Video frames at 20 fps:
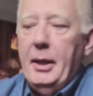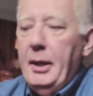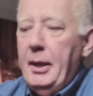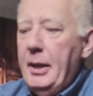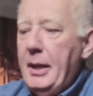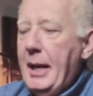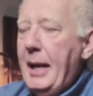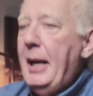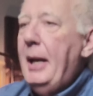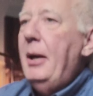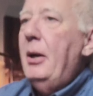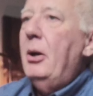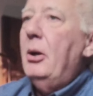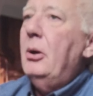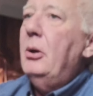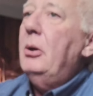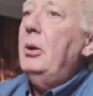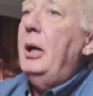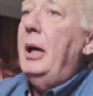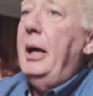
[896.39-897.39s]

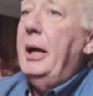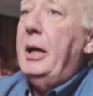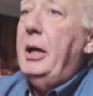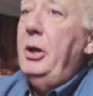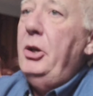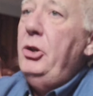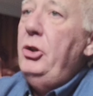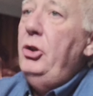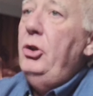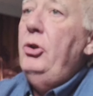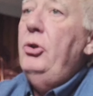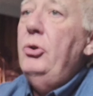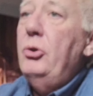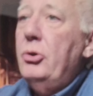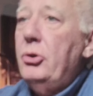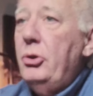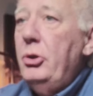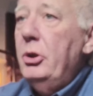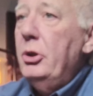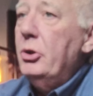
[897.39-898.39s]
Now I can
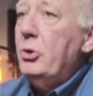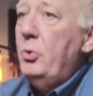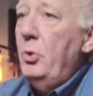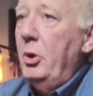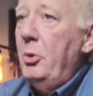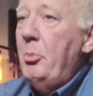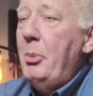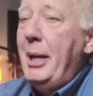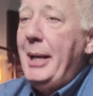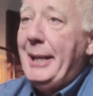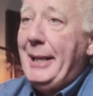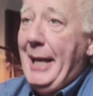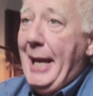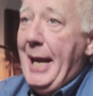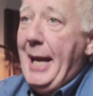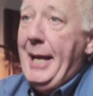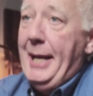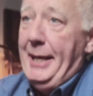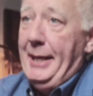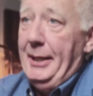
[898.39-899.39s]
use this with my
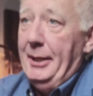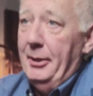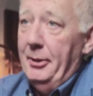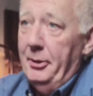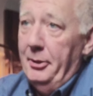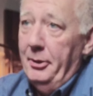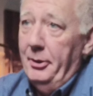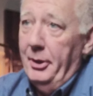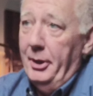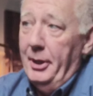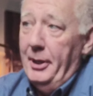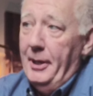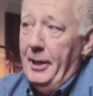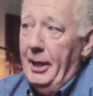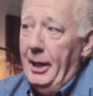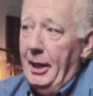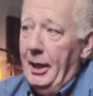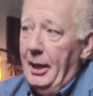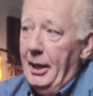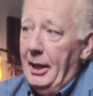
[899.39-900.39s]
Canon,
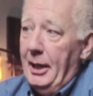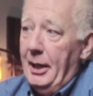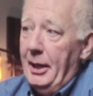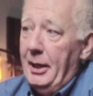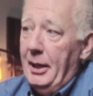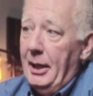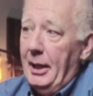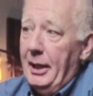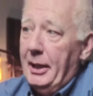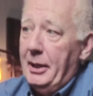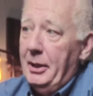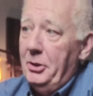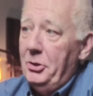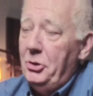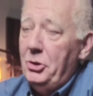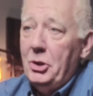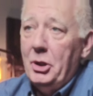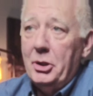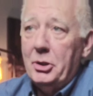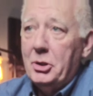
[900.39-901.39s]
and I can
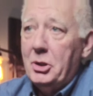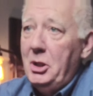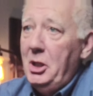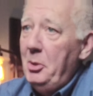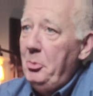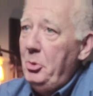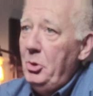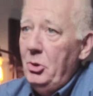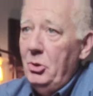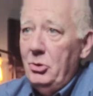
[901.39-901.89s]
just keep